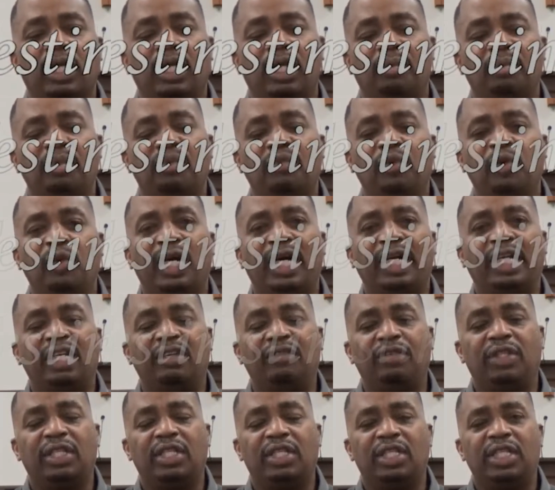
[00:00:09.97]
Before I
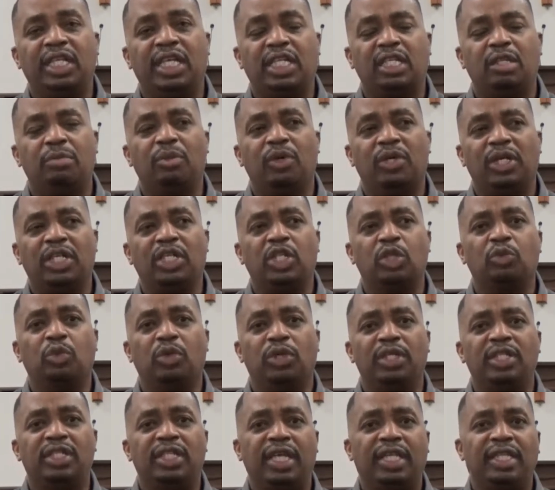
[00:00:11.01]
give you this testimony, I just
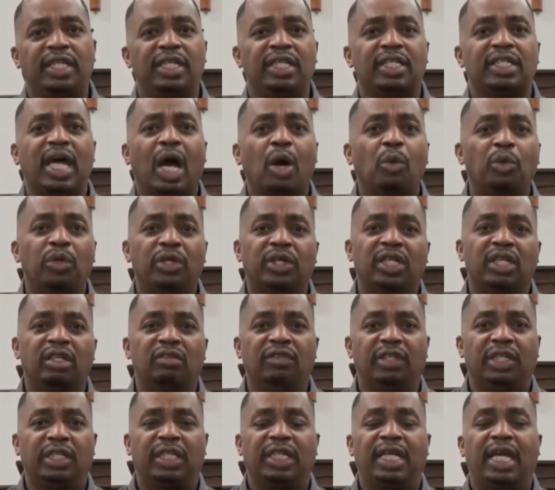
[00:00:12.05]
want to say this. I will
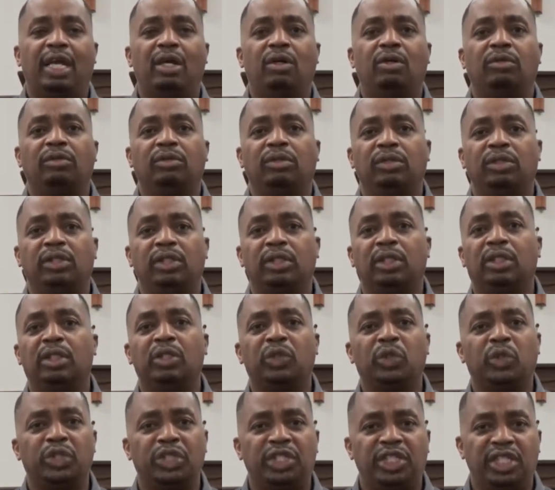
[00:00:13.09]
give an account to the
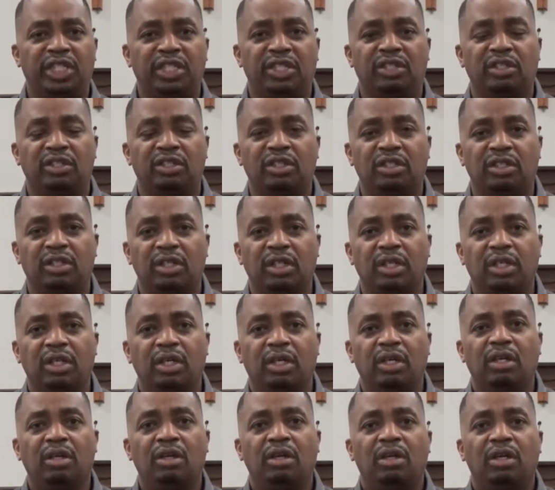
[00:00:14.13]
Lord Jesus
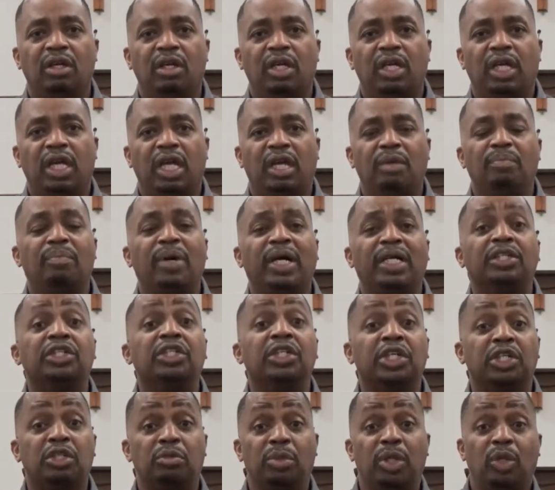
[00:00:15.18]
in my
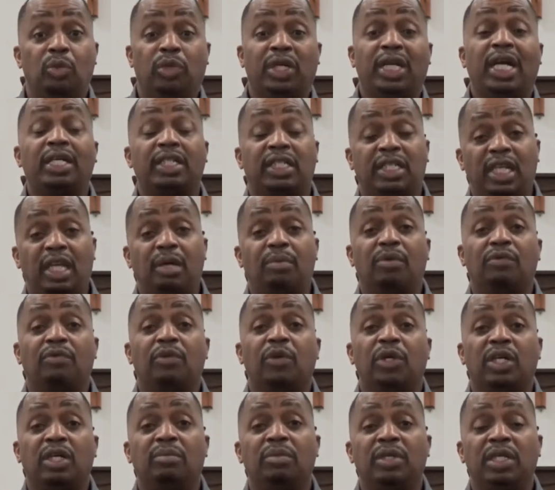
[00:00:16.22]
judgment when I stand
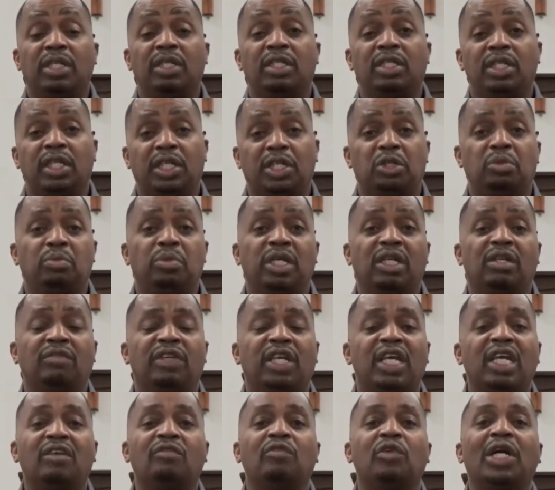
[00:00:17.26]
before him in judgment
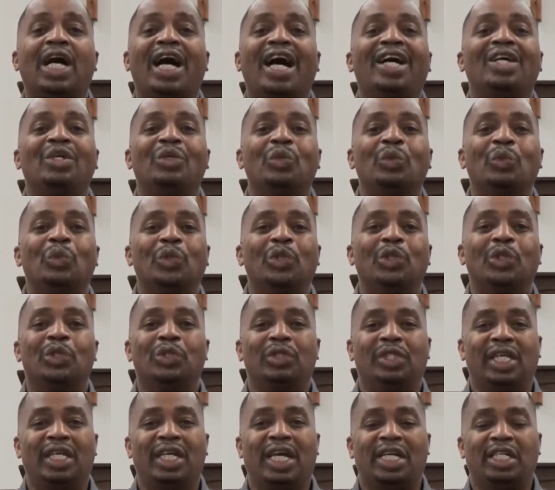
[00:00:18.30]
of every idle
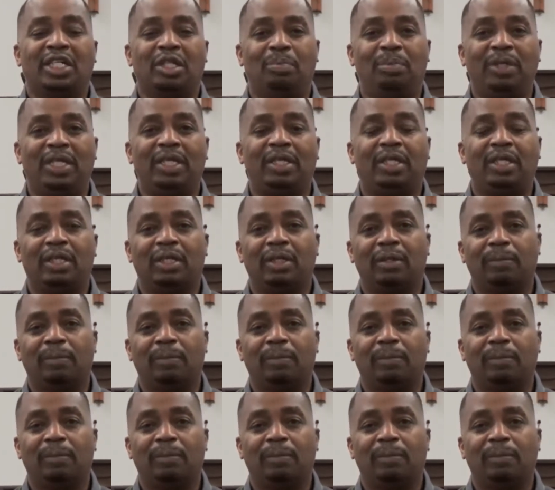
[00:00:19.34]
word that I speak.